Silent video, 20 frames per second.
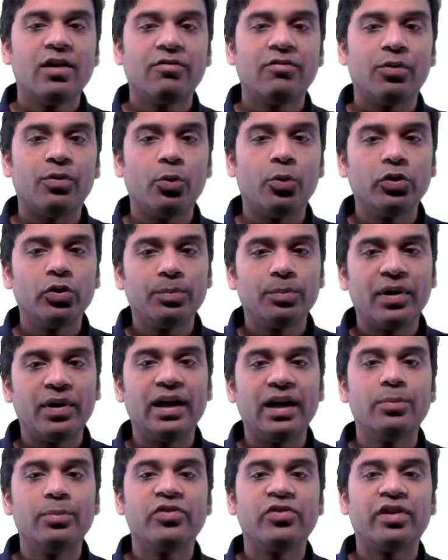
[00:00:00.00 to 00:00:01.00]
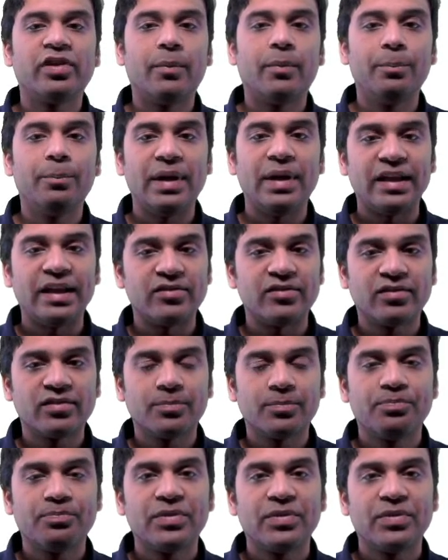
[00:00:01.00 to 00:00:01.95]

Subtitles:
for both prelims cum mains.